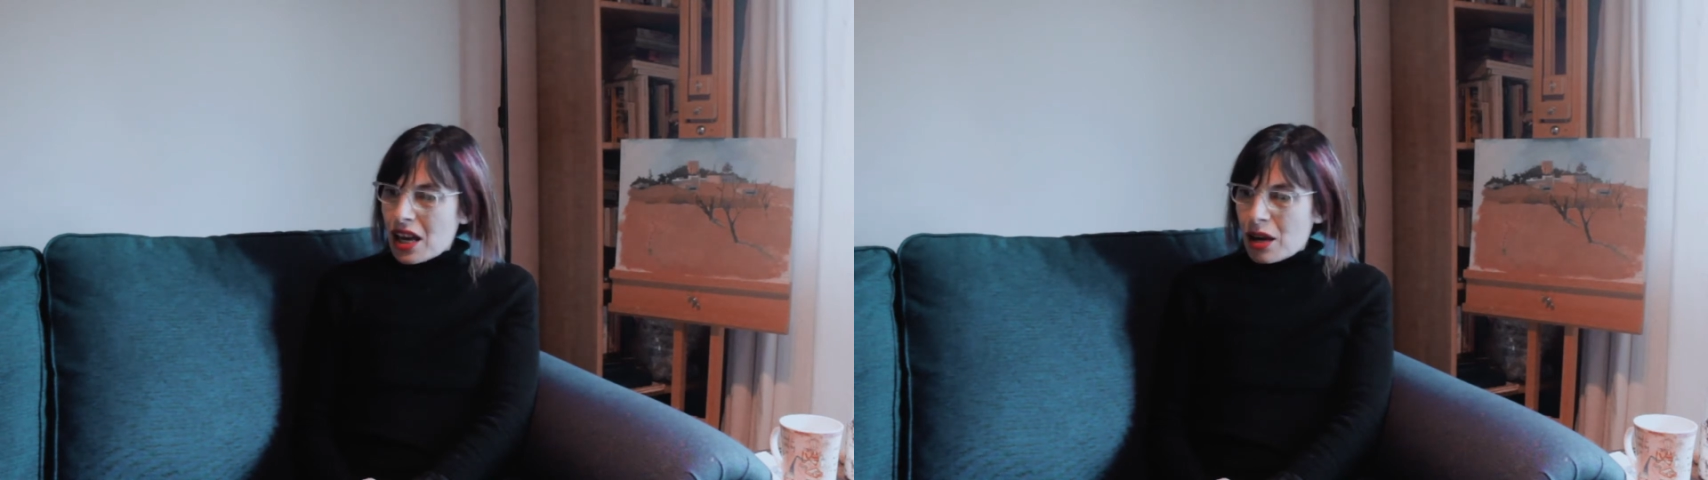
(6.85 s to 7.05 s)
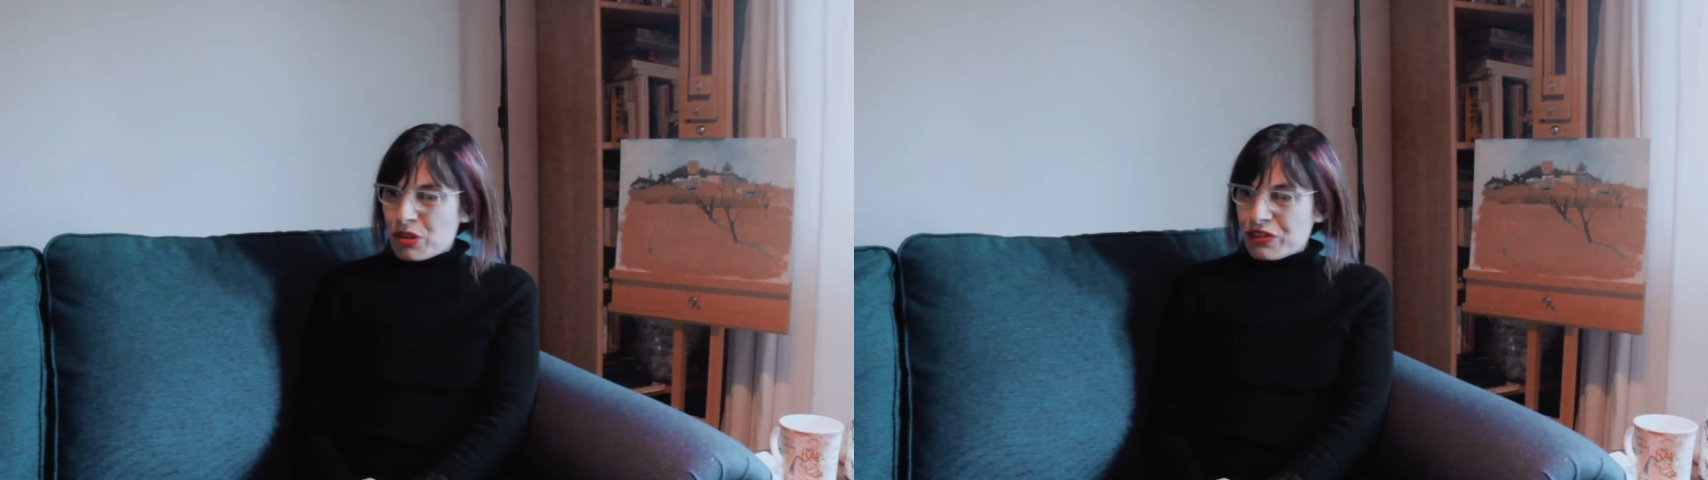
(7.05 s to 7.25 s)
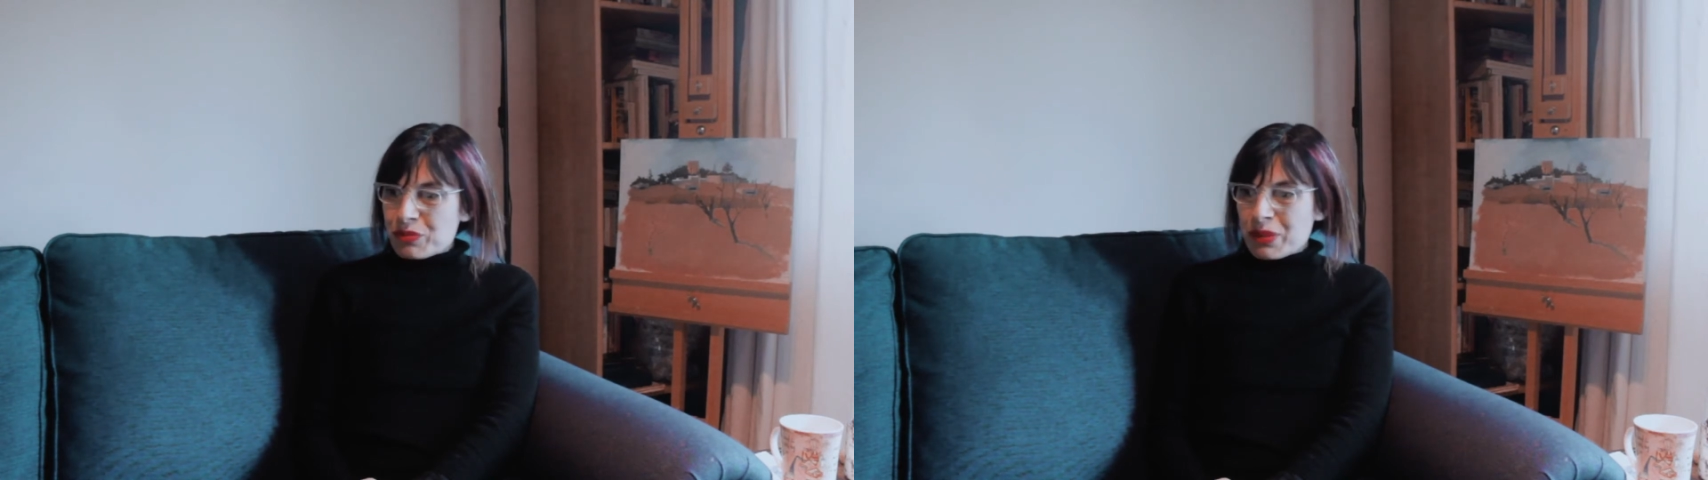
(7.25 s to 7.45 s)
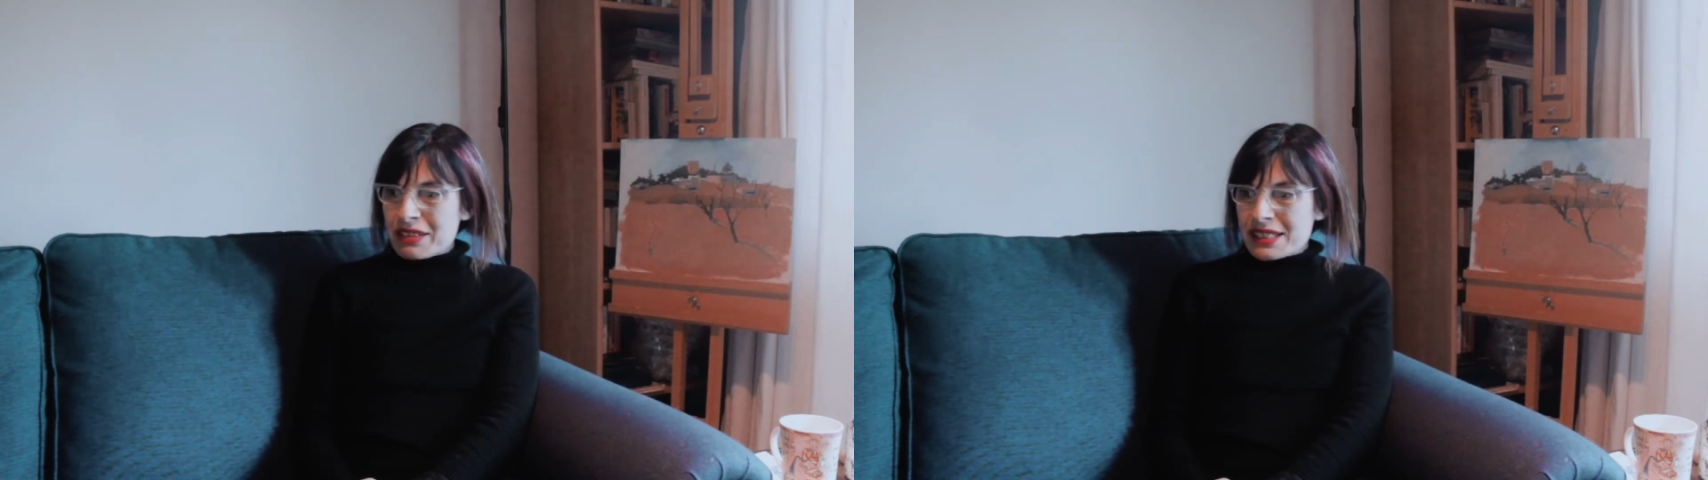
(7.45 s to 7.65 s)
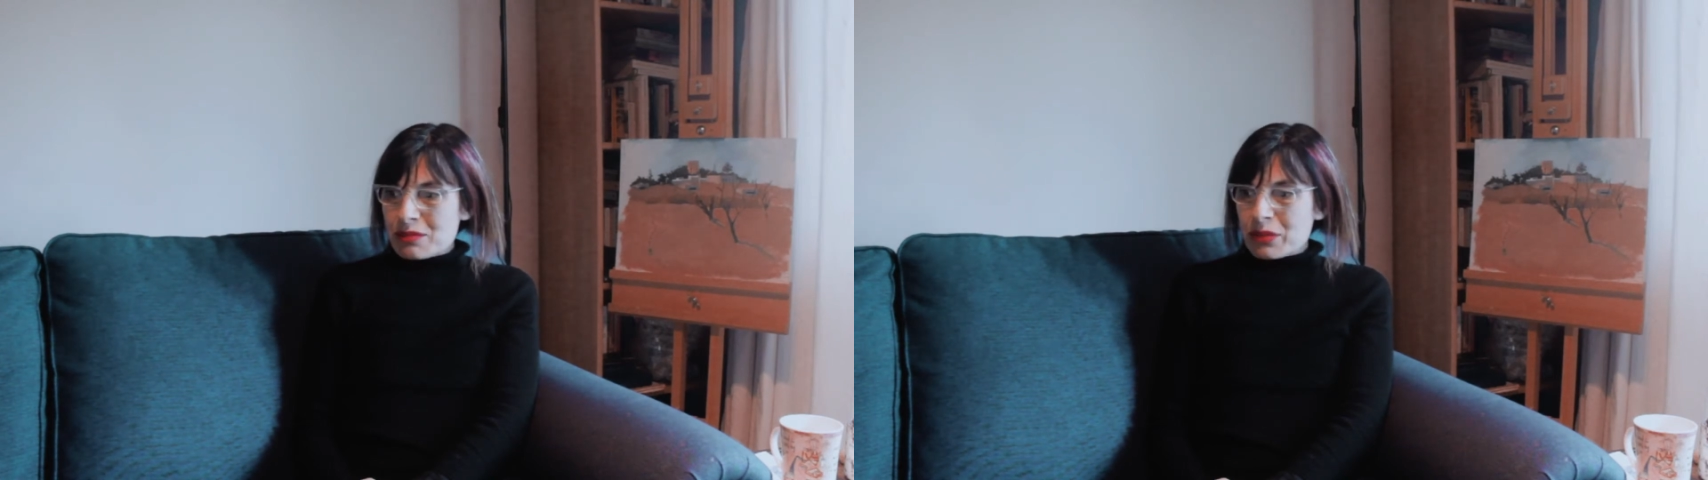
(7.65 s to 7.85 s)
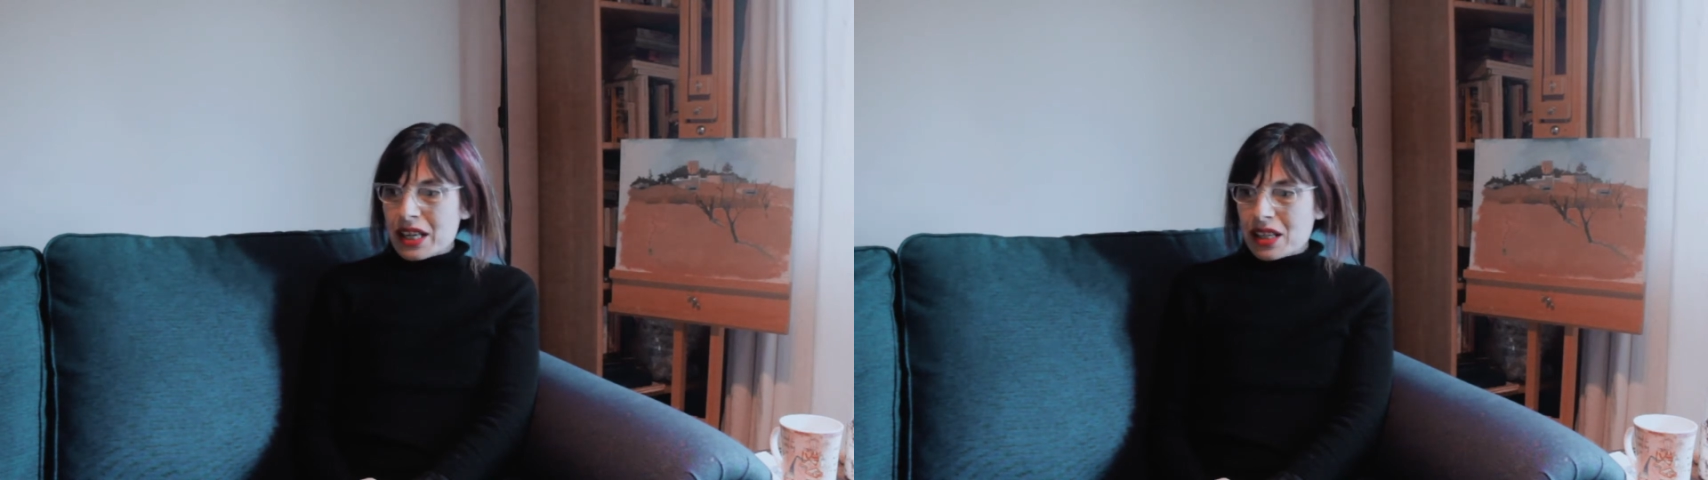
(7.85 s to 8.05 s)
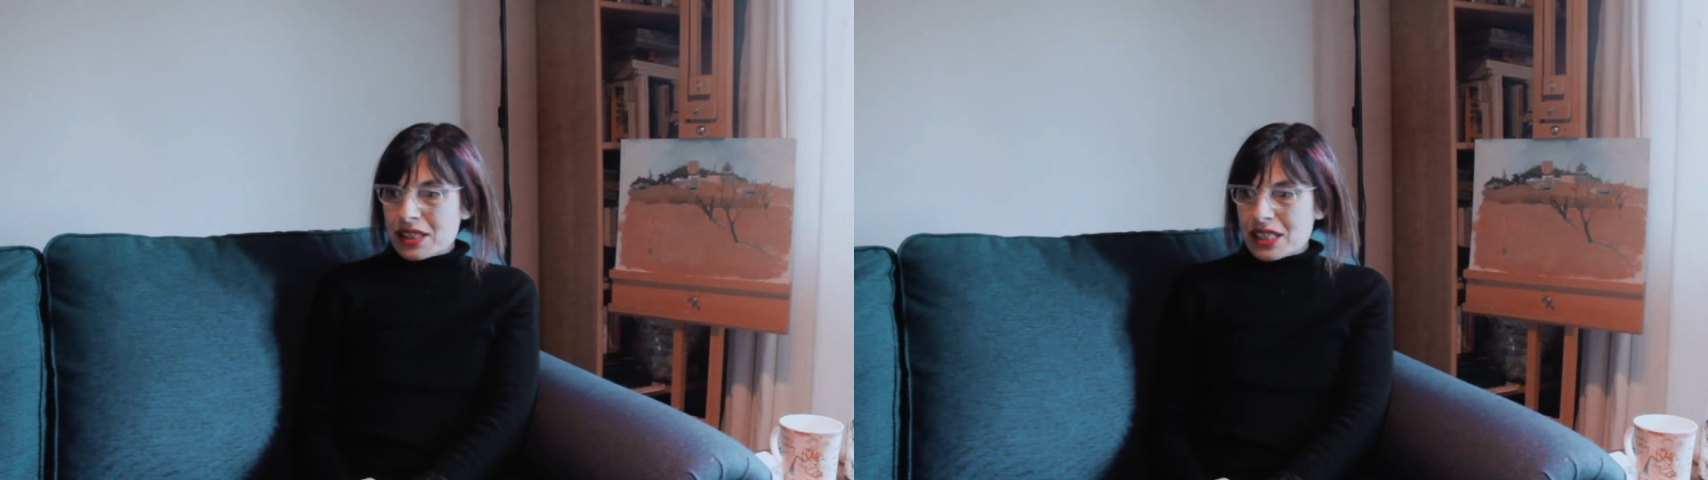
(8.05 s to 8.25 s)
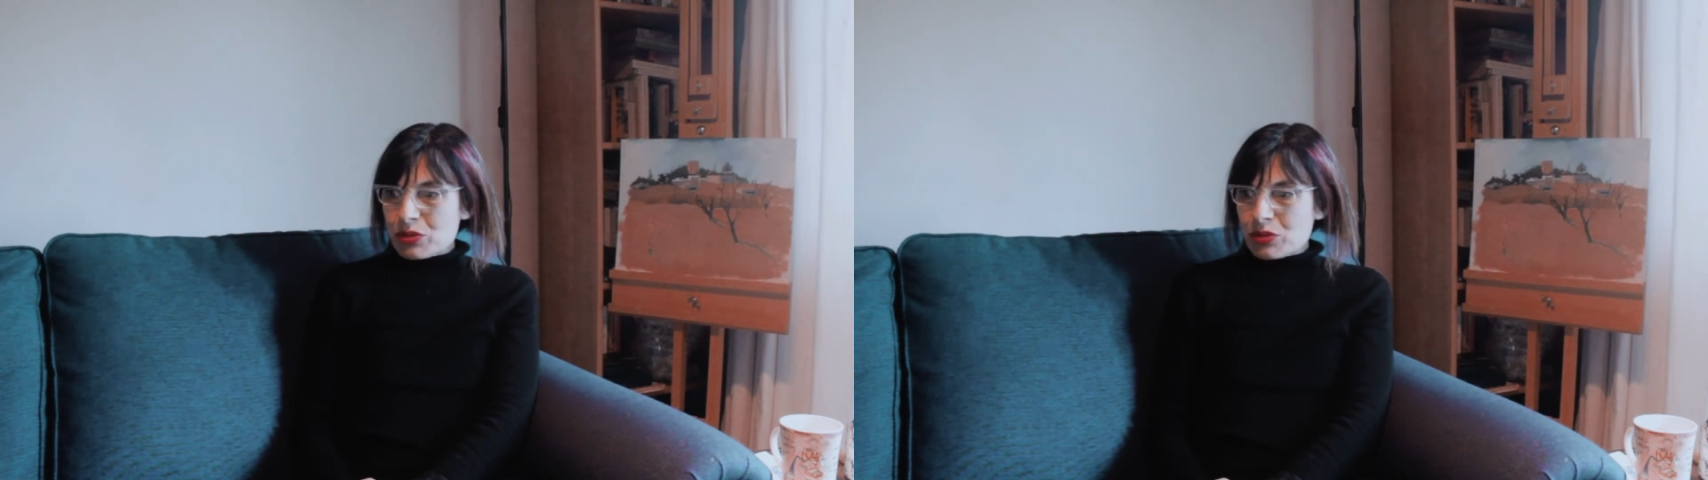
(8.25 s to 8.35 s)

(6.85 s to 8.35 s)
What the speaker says: I moved to Paris in my early